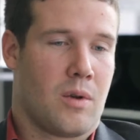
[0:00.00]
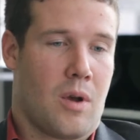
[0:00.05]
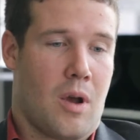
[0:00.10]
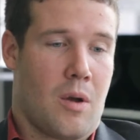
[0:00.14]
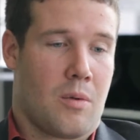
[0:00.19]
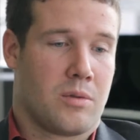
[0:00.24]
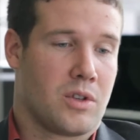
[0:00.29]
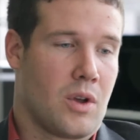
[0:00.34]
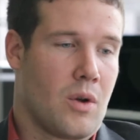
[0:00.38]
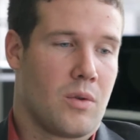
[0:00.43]
I
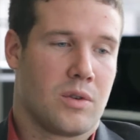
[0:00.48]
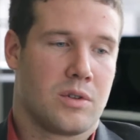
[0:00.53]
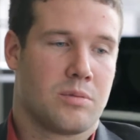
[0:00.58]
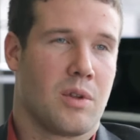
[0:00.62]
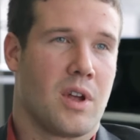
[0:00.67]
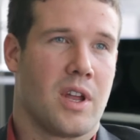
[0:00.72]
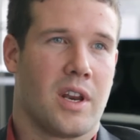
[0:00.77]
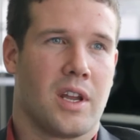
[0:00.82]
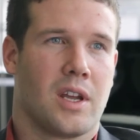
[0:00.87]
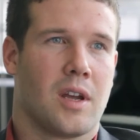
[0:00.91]
was always
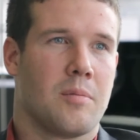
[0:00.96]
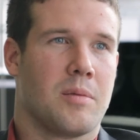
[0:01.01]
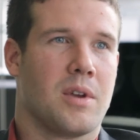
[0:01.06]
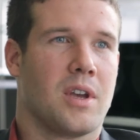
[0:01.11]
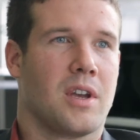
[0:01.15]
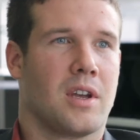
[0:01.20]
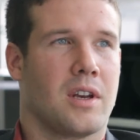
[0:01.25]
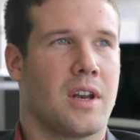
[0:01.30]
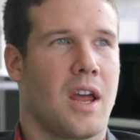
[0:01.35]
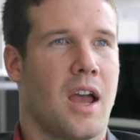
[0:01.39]
planning on
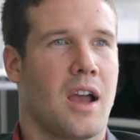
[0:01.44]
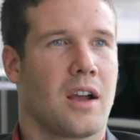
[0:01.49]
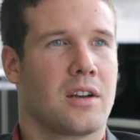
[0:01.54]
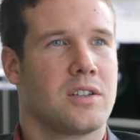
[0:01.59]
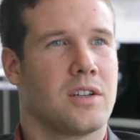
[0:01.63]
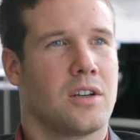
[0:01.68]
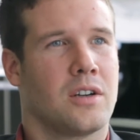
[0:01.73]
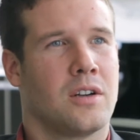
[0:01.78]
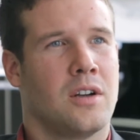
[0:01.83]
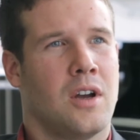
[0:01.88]
being a
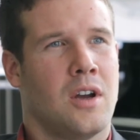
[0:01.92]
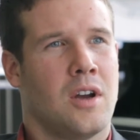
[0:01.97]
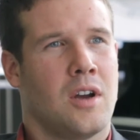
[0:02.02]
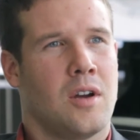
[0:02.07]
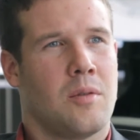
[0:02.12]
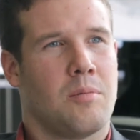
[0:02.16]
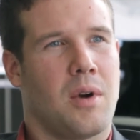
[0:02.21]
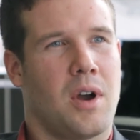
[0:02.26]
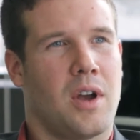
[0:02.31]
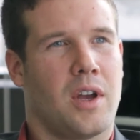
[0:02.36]
doctor,
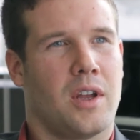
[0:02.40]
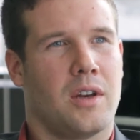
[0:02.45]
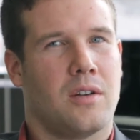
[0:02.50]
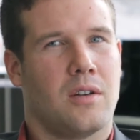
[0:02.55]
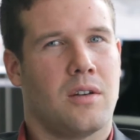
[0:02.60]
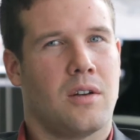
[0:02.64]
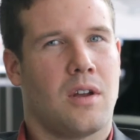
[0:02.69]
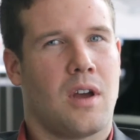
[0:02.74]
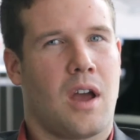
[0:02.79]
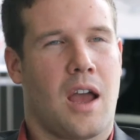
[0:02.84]
but
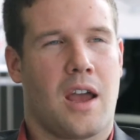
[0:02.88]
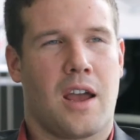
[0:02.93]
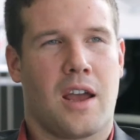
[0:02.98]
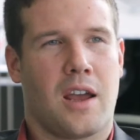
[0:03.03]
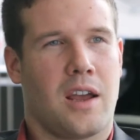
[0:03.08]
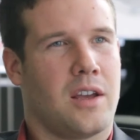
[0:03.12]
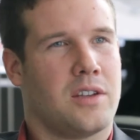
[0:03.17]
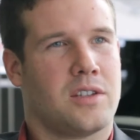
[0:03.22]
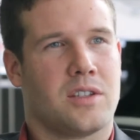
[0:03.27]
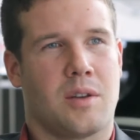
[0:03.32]

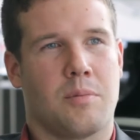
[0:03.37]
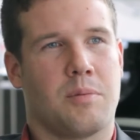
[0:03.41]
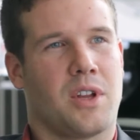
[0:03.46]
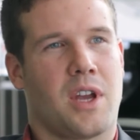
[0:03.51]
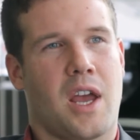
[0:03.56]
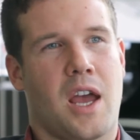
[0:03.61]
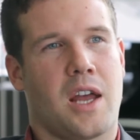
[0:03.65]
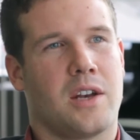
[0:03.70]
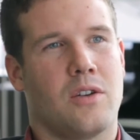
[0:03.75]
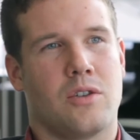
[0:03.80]
I simply
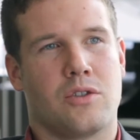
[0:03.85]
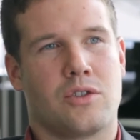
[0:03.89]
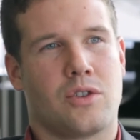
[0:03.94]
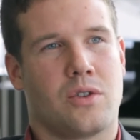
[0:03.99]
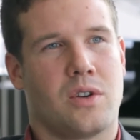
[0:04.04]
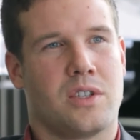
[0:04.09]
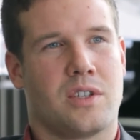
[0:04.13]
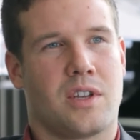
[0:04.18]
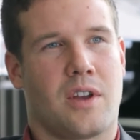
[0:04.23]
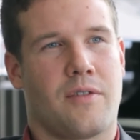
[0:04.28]
had no
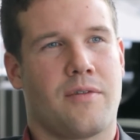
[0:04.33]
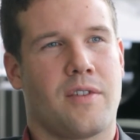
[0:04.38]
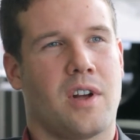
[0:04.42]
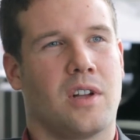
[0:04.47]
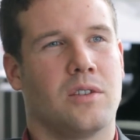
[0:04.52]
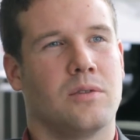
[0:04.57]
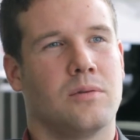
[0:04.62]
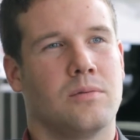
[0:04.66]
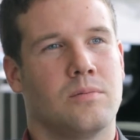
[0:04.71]
choice, I felt.